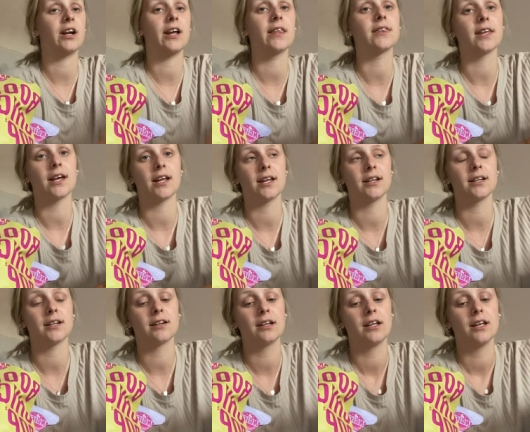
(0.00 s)
And
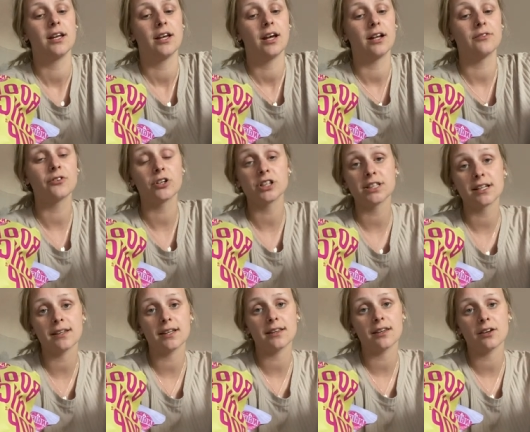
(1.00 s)
then
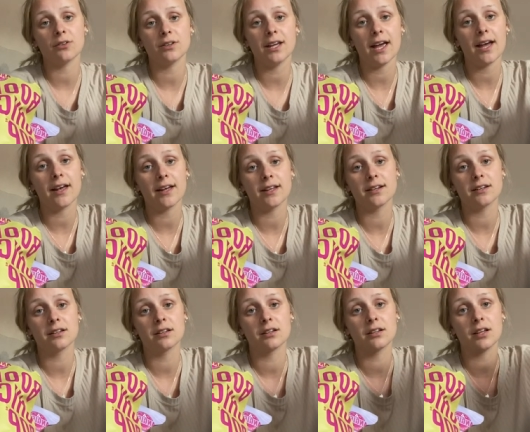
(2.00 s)
unfortunately, they only had
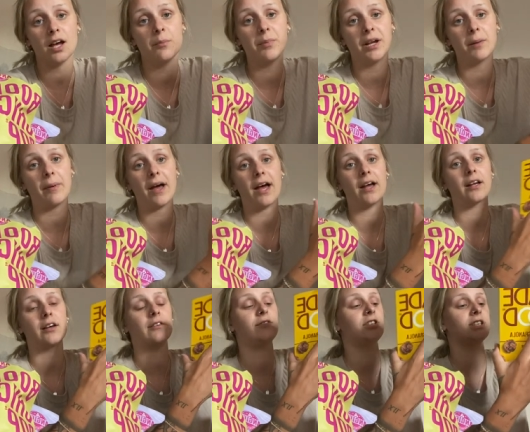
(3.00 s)
a big pack
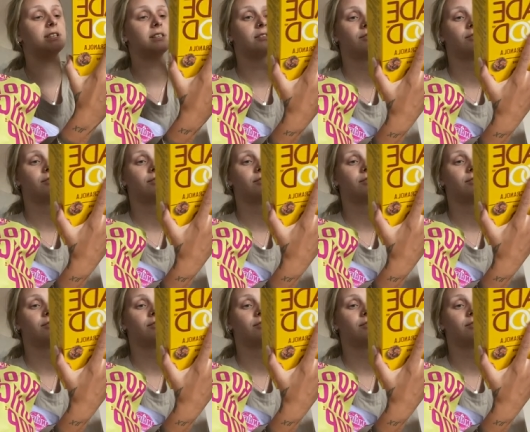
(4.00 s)
of just the